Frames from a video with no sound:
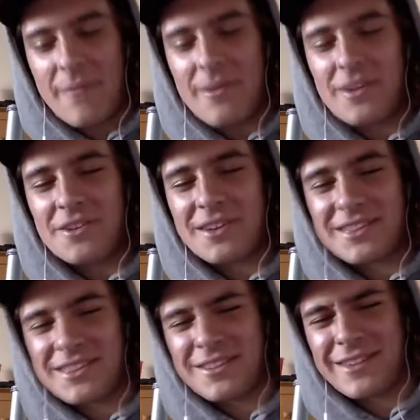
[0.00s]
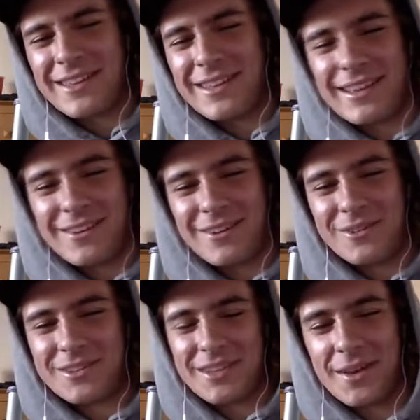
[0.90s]
I mean, you could still get like a whole
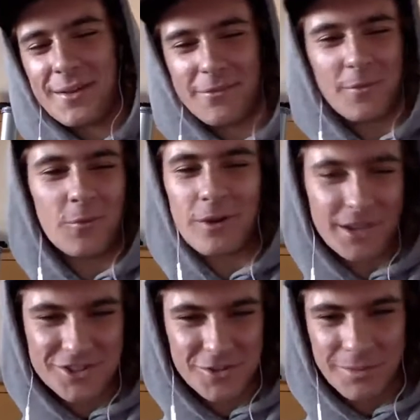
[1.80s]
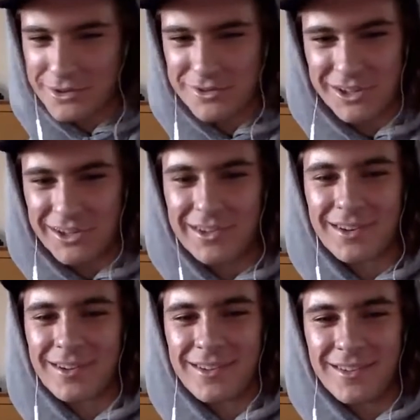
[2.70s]
setup from one distribution.
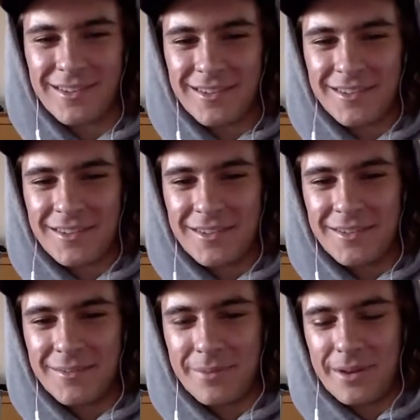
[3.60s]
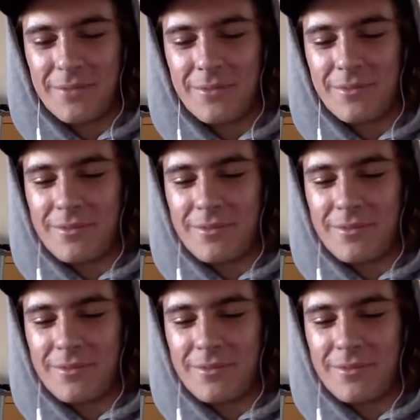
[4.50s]
But